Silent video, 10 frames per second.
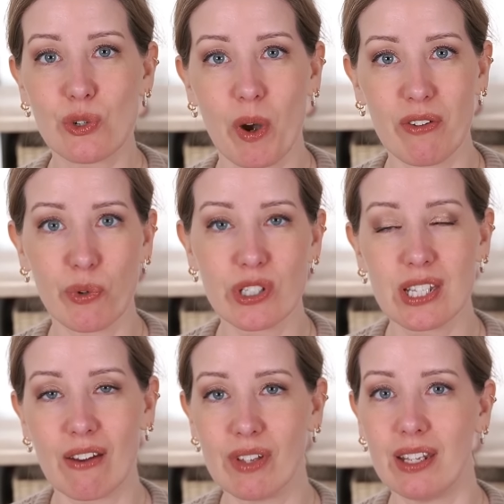
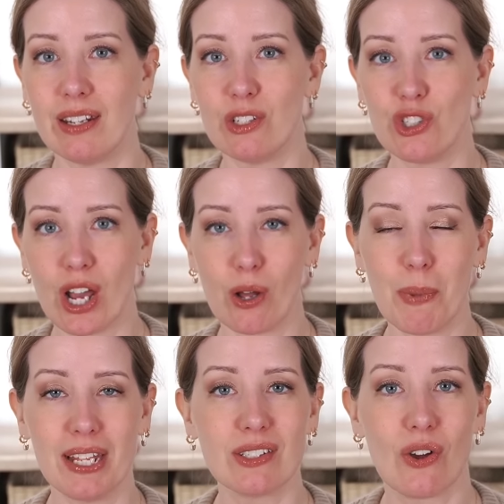24/7 gel
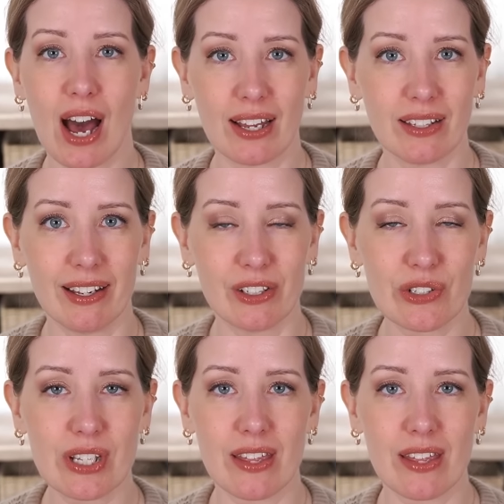pencil eyeliners.